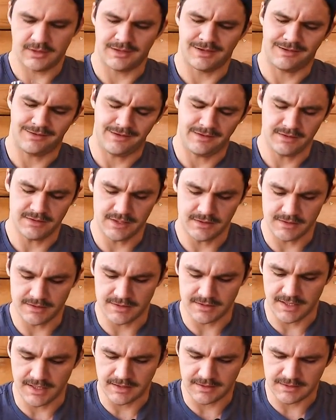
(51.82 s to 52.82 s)
And then you just get
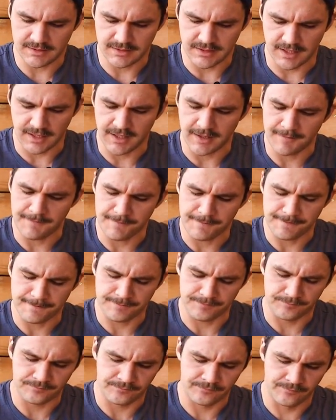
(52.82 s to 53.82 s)
this nice, like,
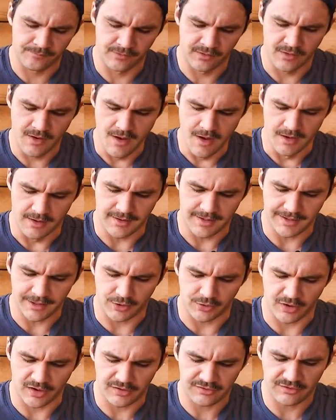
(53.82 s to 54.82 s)
not
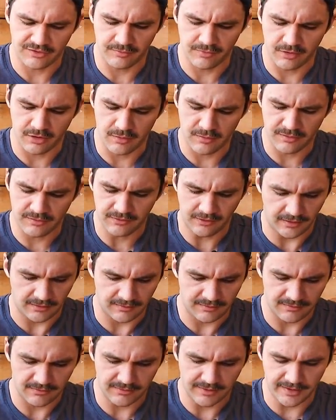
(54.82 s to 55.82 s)
aggressive, but almost like a
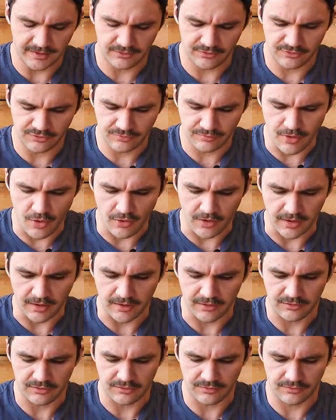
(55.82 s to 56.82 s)
slight
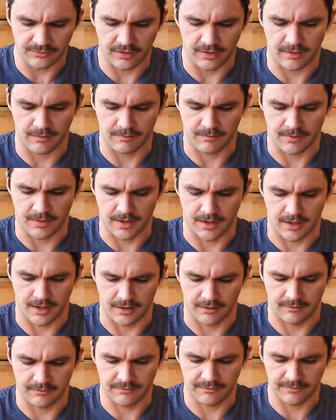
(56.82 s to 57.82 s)
smokiness from
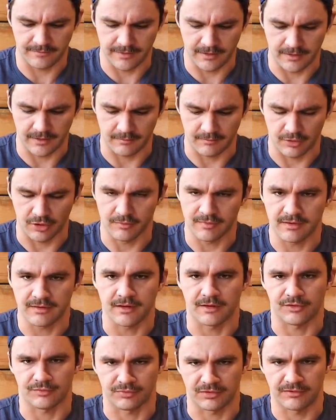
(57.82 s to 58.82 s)
uh, from the bourbon
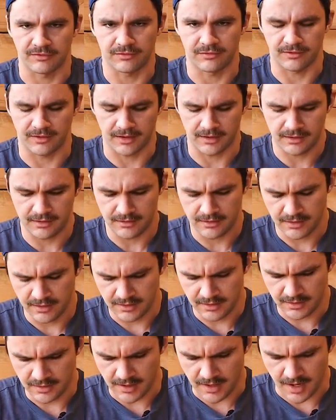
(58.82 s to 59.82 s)
that was previously in it,
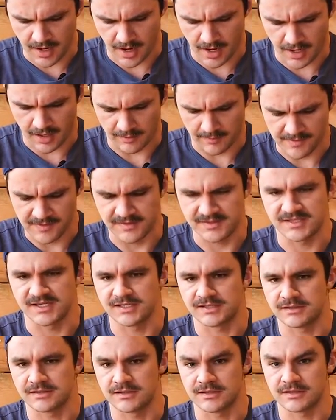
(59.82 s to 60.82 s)
um, and the seasoned